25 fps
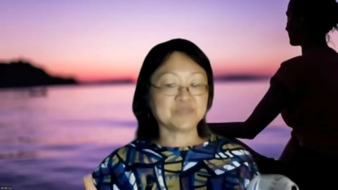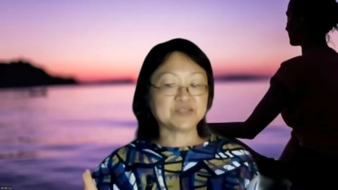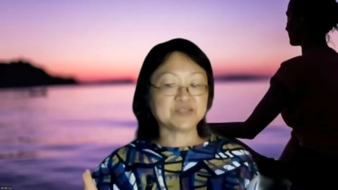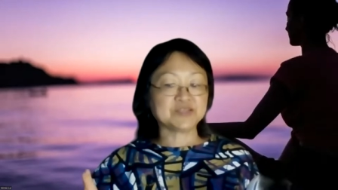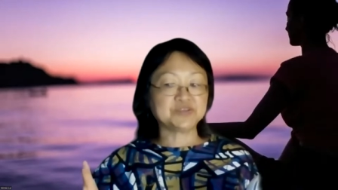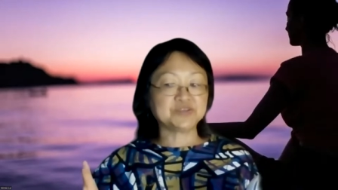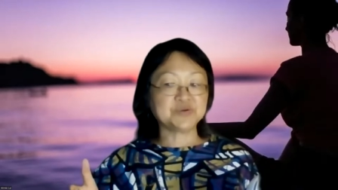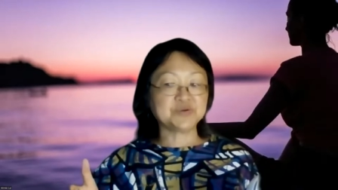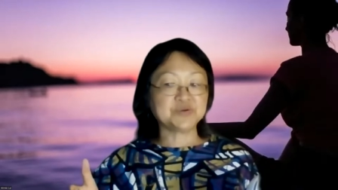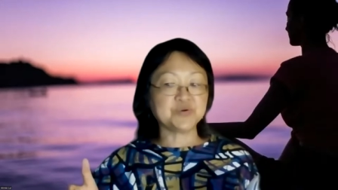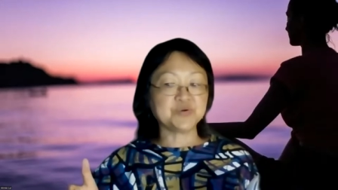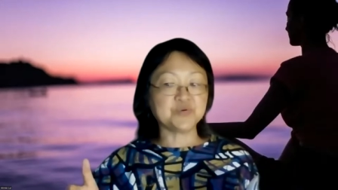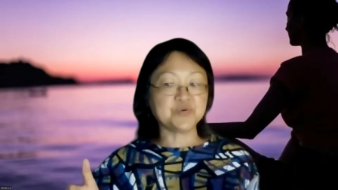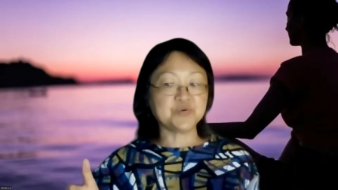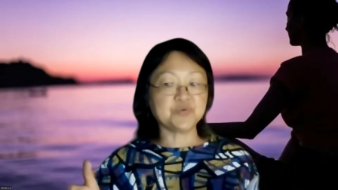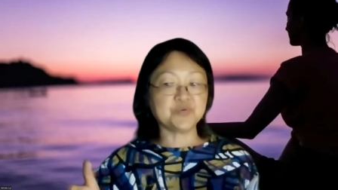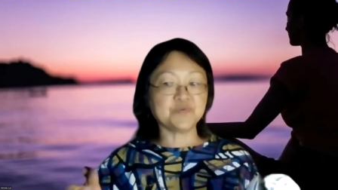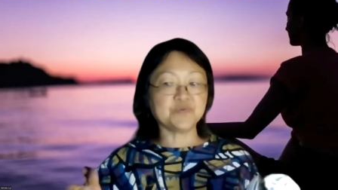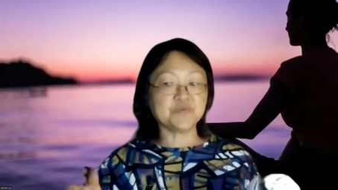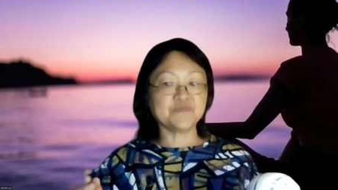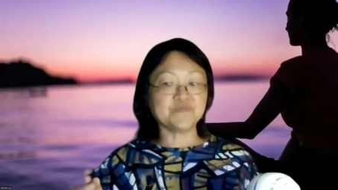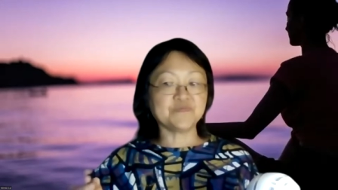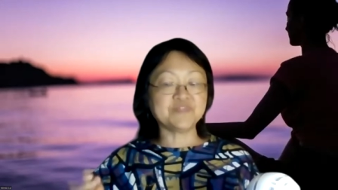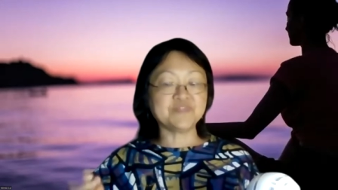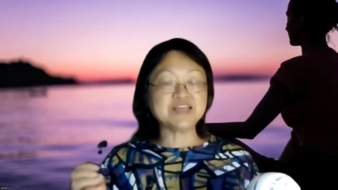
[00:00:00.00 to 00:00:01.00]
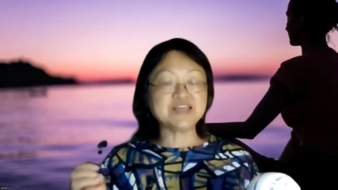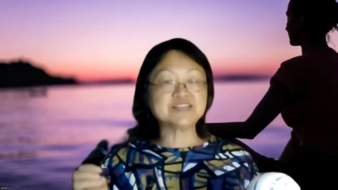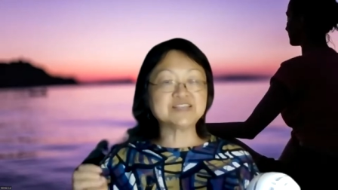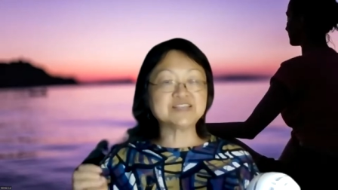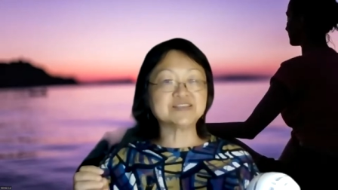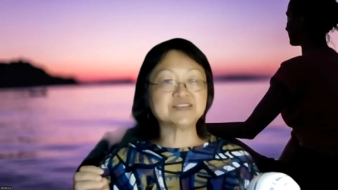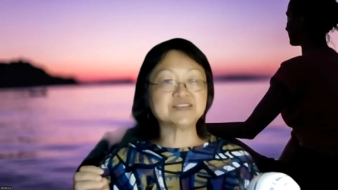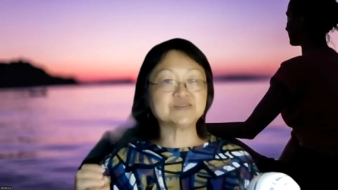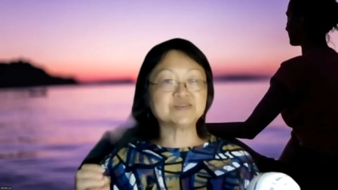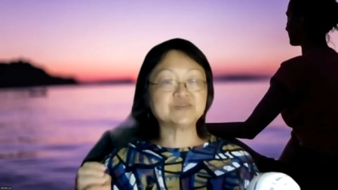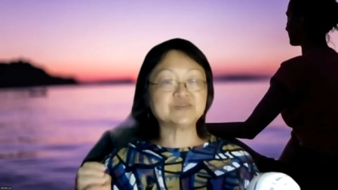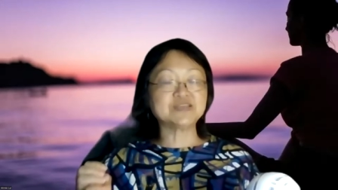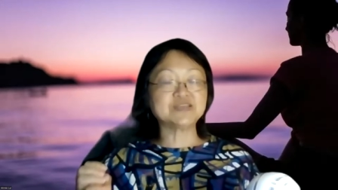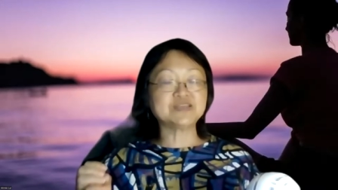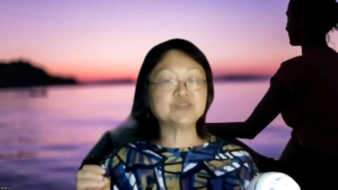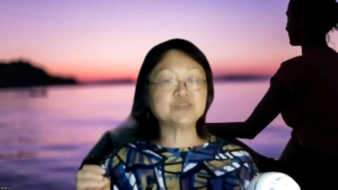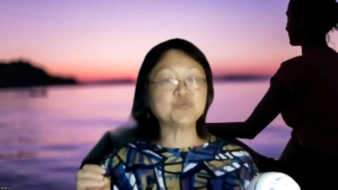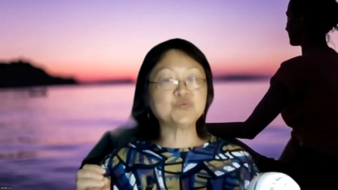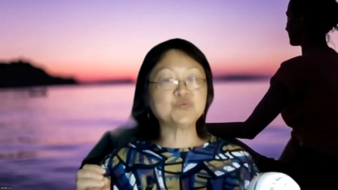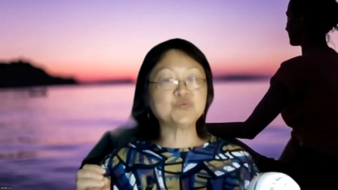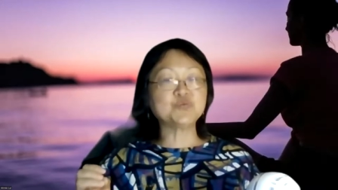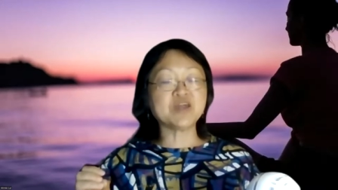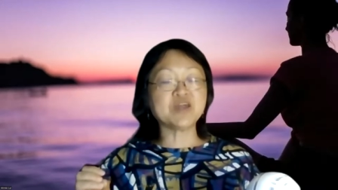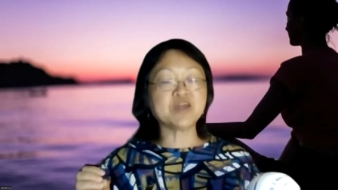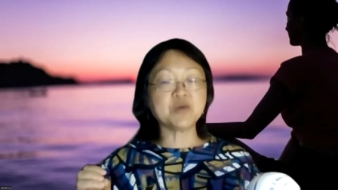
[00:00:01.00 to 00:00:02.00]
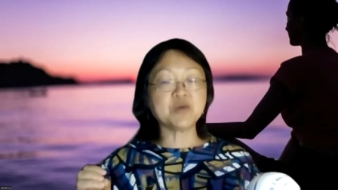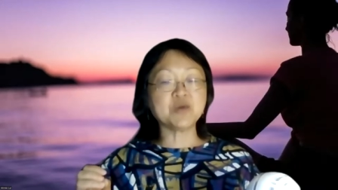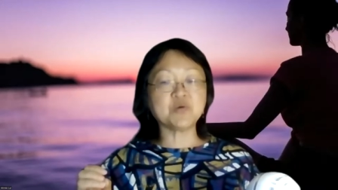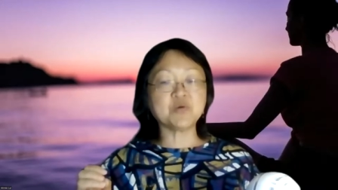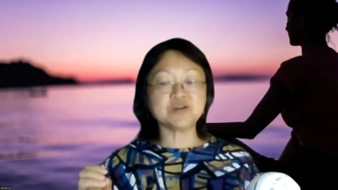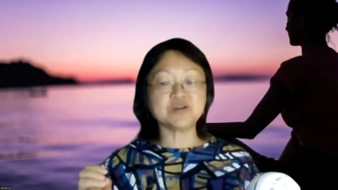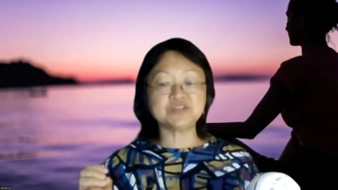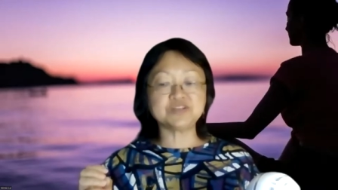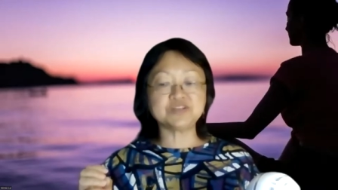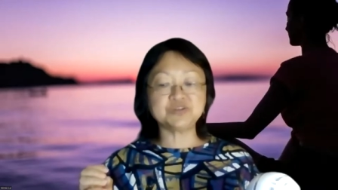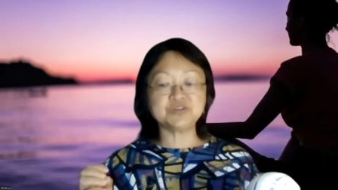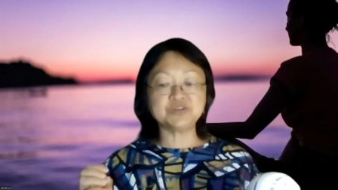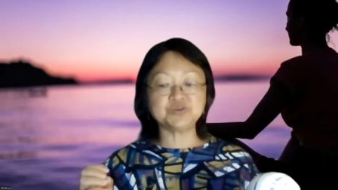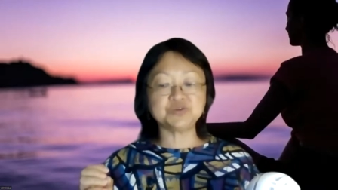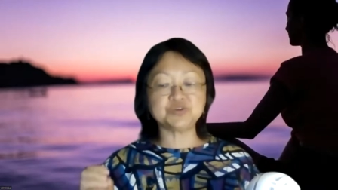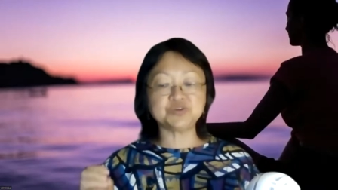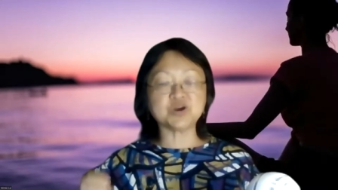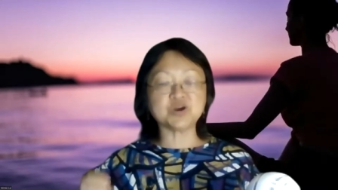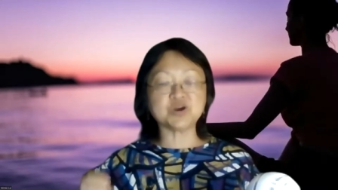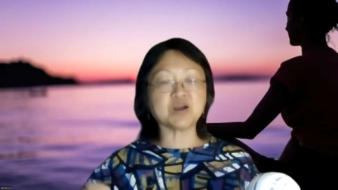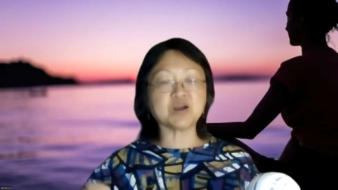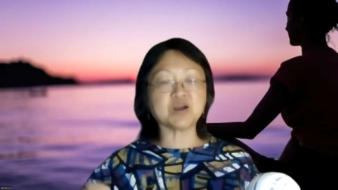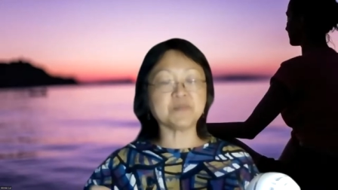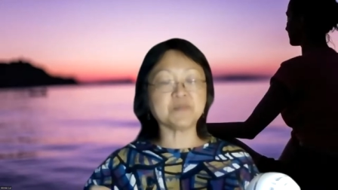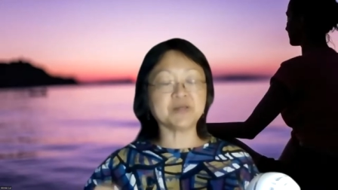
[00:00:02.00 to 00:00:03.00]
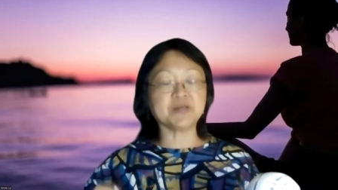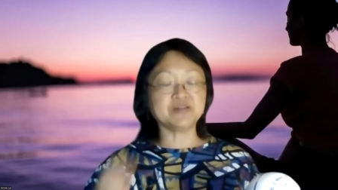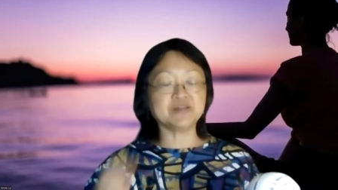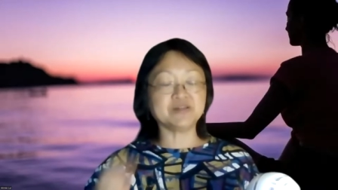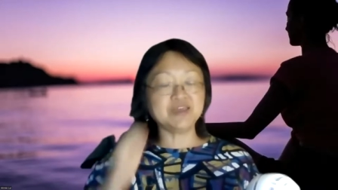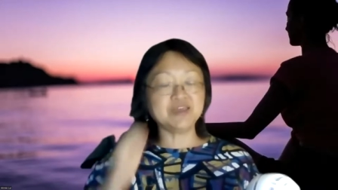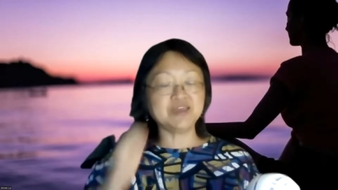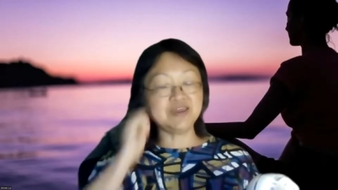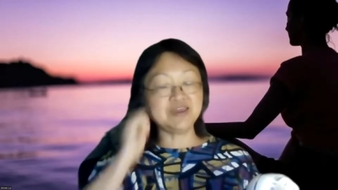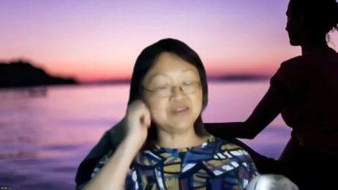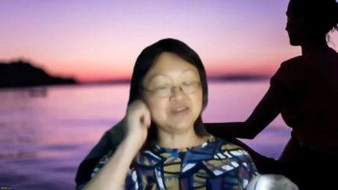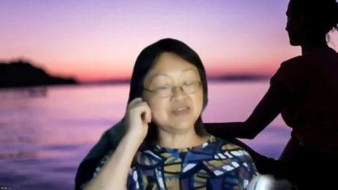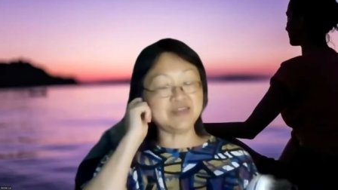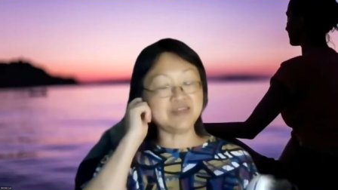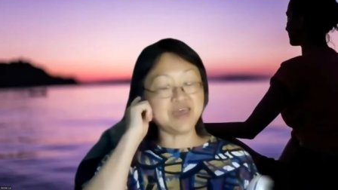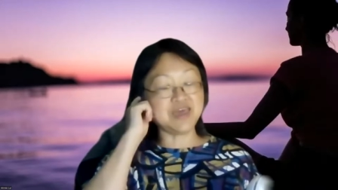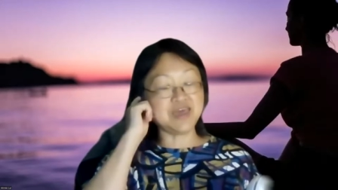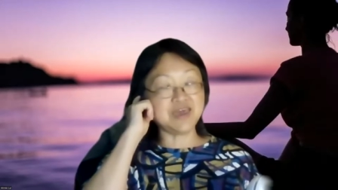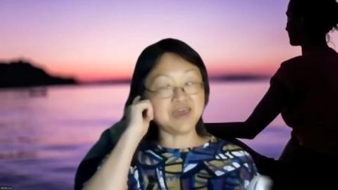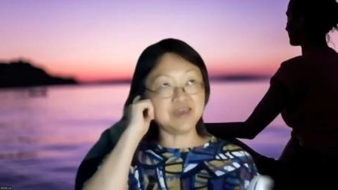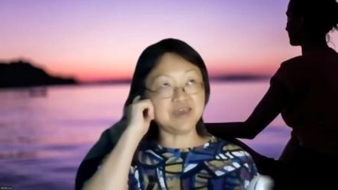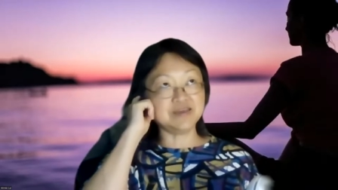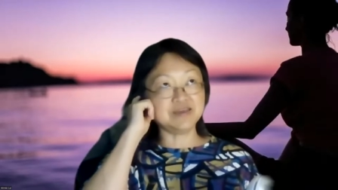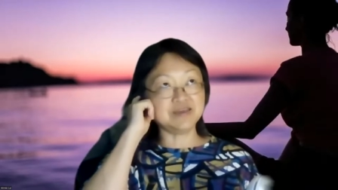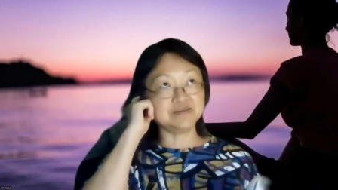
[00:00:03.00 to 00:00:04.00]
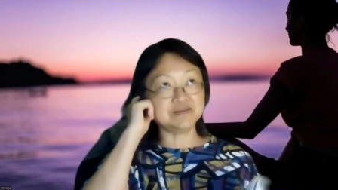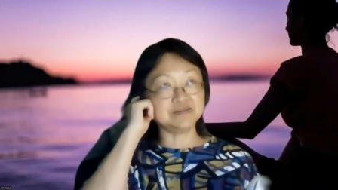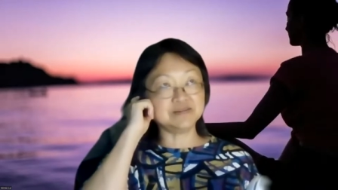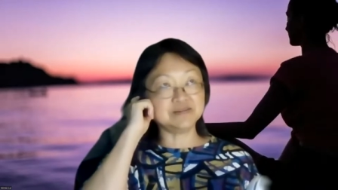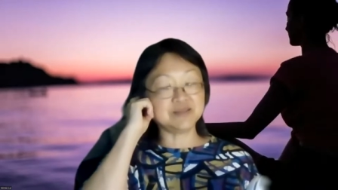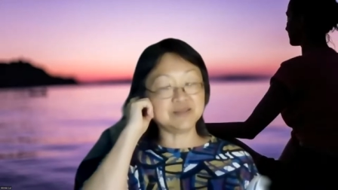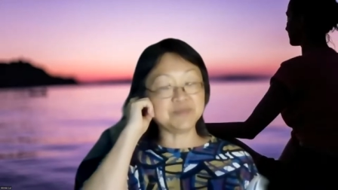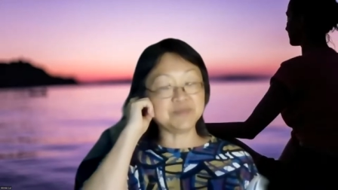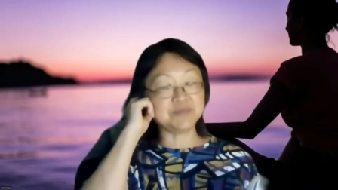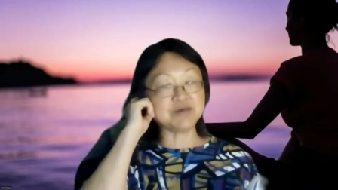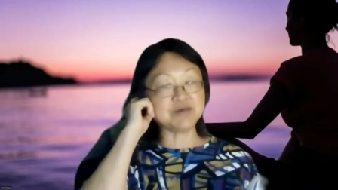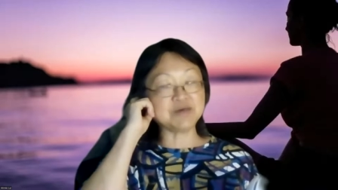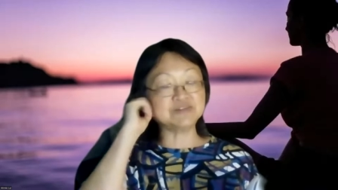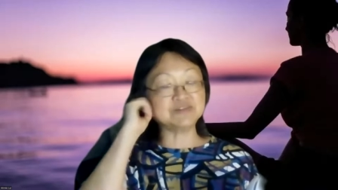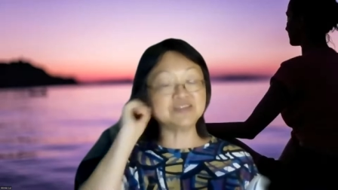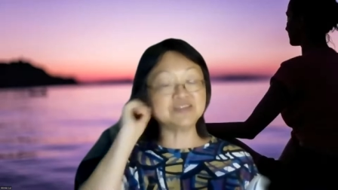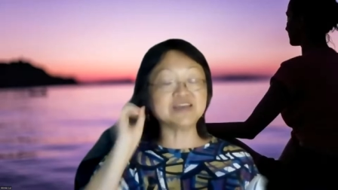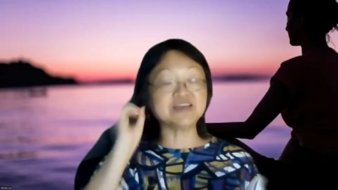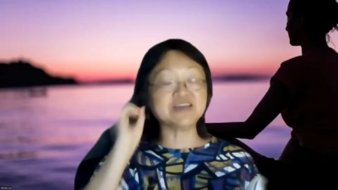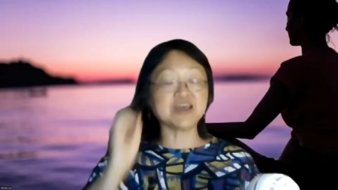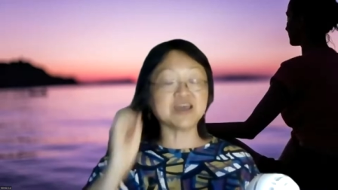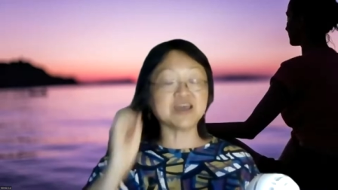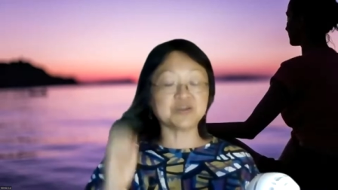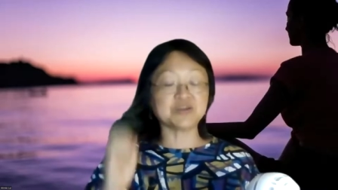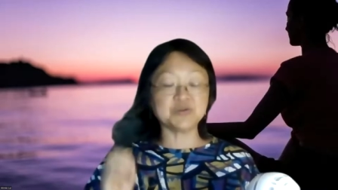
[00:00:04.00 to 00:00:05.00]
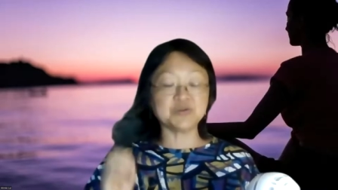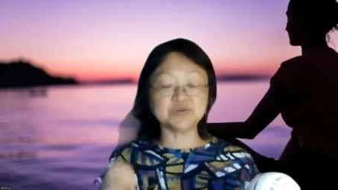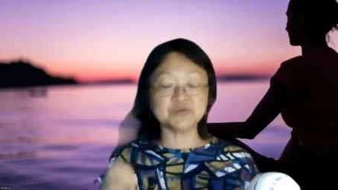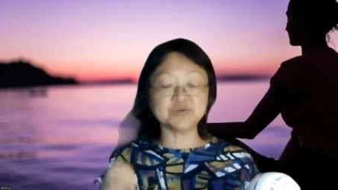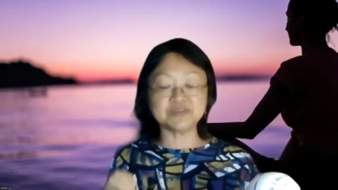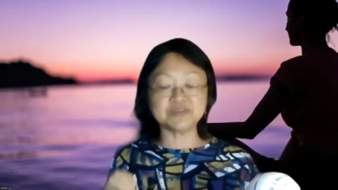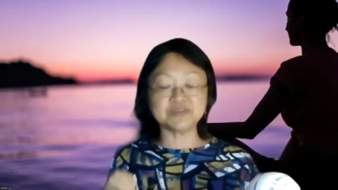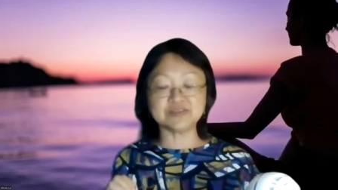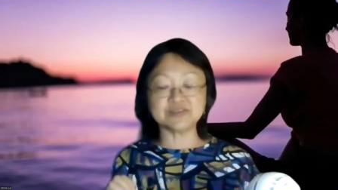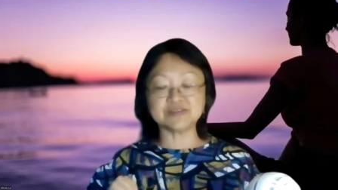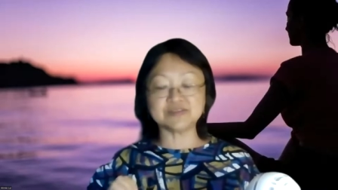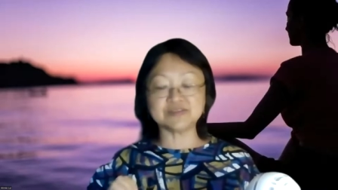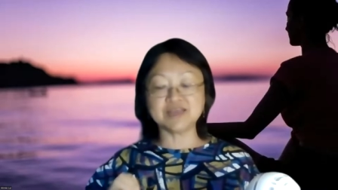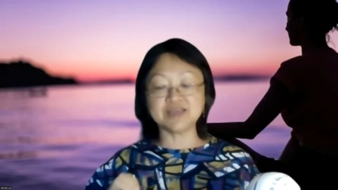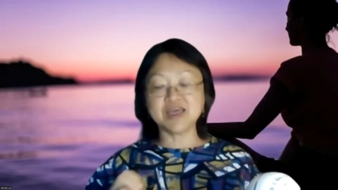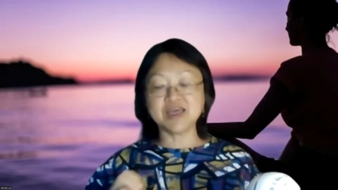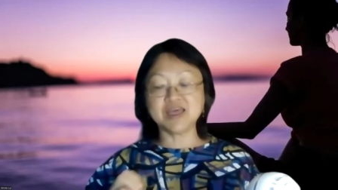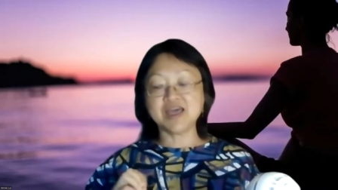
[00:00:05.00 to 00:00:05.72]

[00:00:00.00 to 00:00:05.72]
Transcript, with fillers: So that's what I want to talk about about diagnosis.